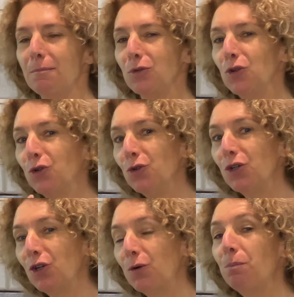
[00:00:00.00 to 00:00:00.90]
You
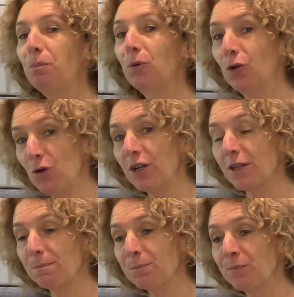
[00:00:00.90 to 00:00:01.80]
could cook
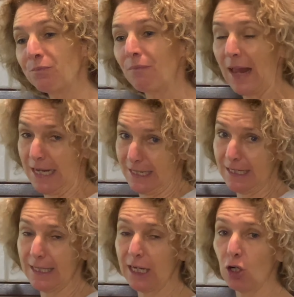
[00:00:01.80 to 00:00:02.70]
them
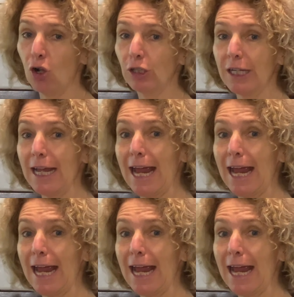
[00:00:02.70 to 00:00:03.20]
until they're golden